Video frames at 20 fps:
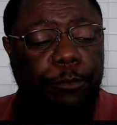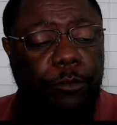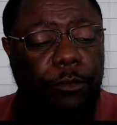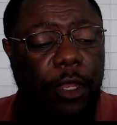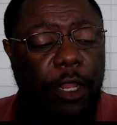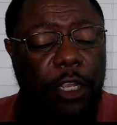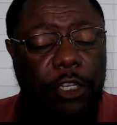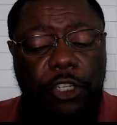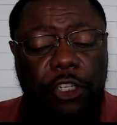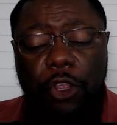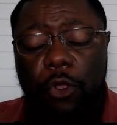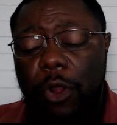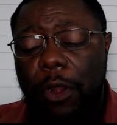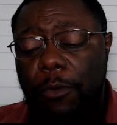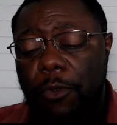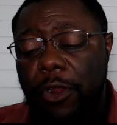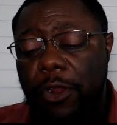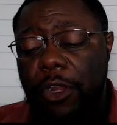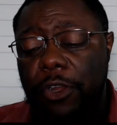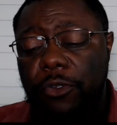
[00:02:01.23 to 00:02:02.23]
So what I'm
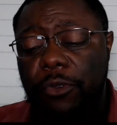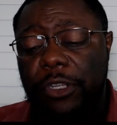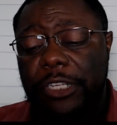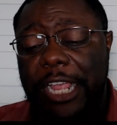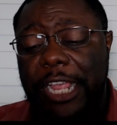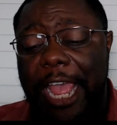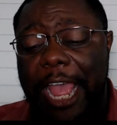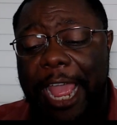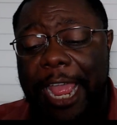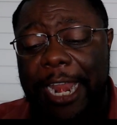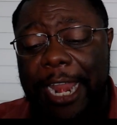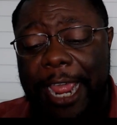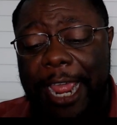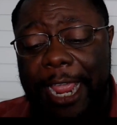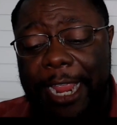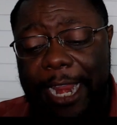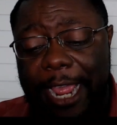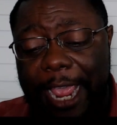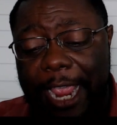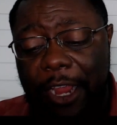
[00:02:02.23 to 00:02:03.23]
going to do is
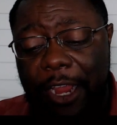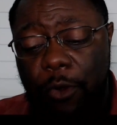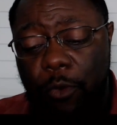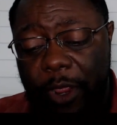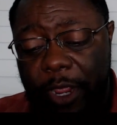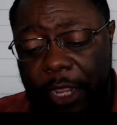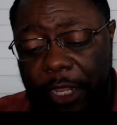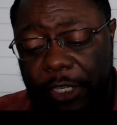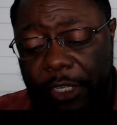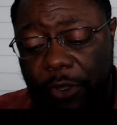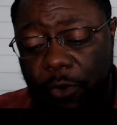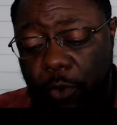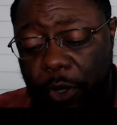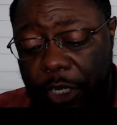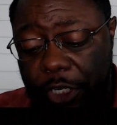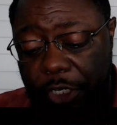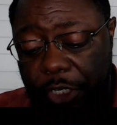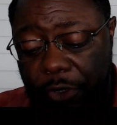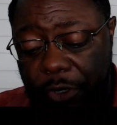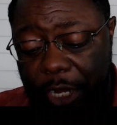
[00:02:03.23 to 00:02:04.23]
highlight 8 ways in
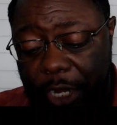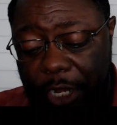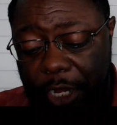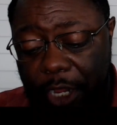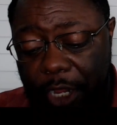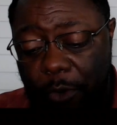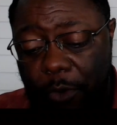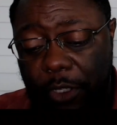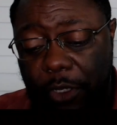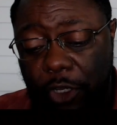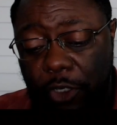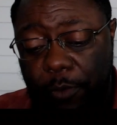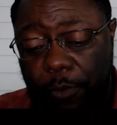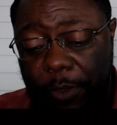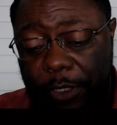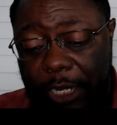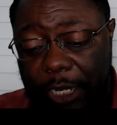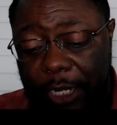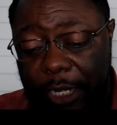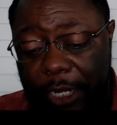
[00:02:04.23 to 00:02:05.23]
which you can deal with those
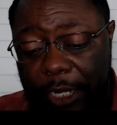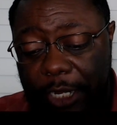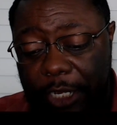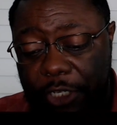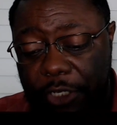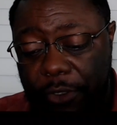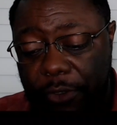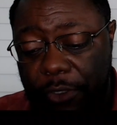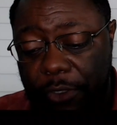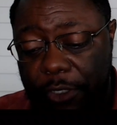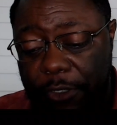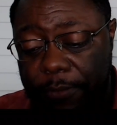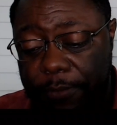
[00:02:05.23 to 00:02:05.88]
particular issues.